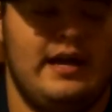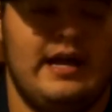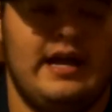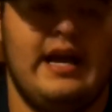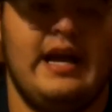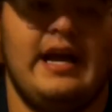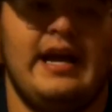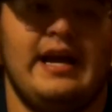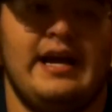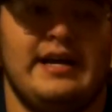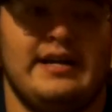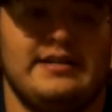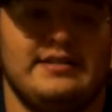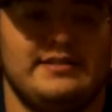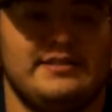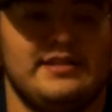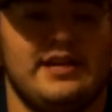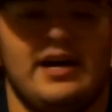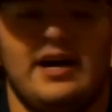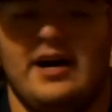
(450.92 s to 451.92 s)

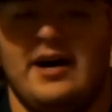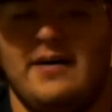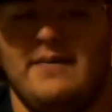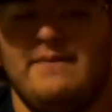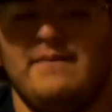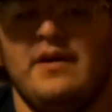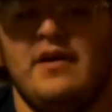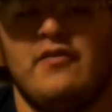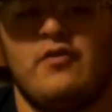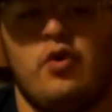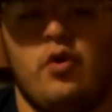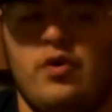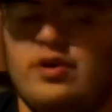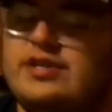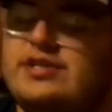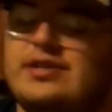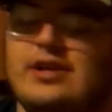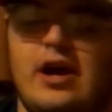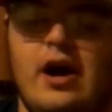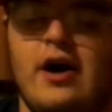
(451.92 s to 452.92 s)
And, of
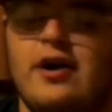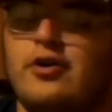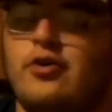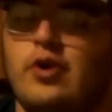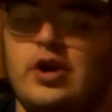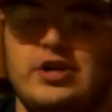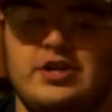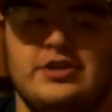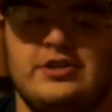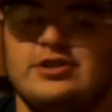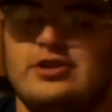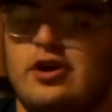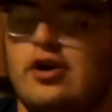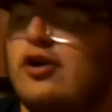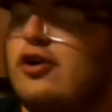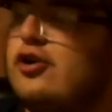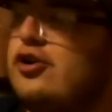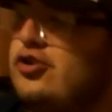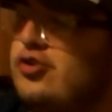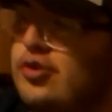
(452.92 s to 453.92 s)
course, the unquestioned
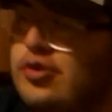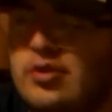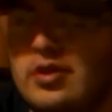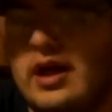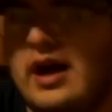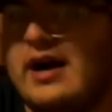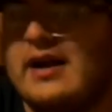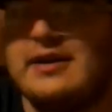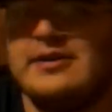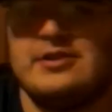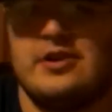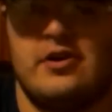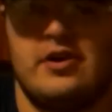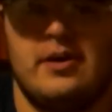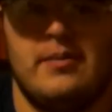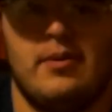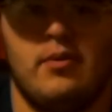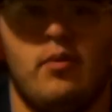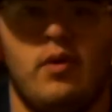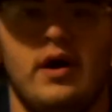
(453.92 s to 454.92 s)
starter, Drew Lock, is our
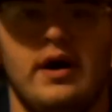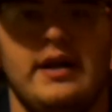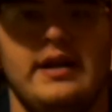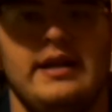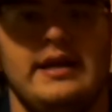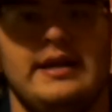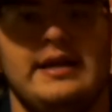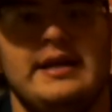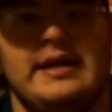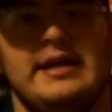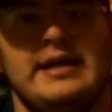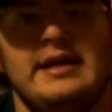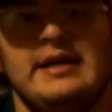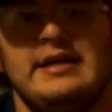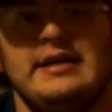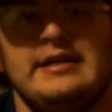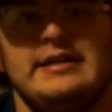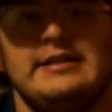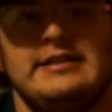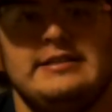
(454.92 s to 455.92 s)
number 1.
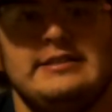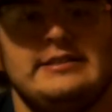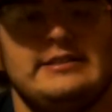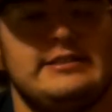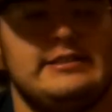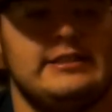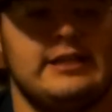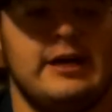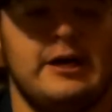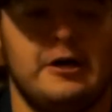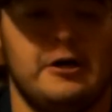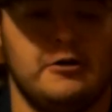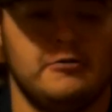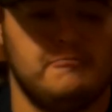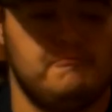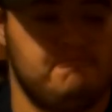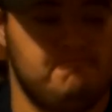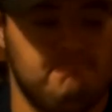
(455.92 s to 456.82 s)
So,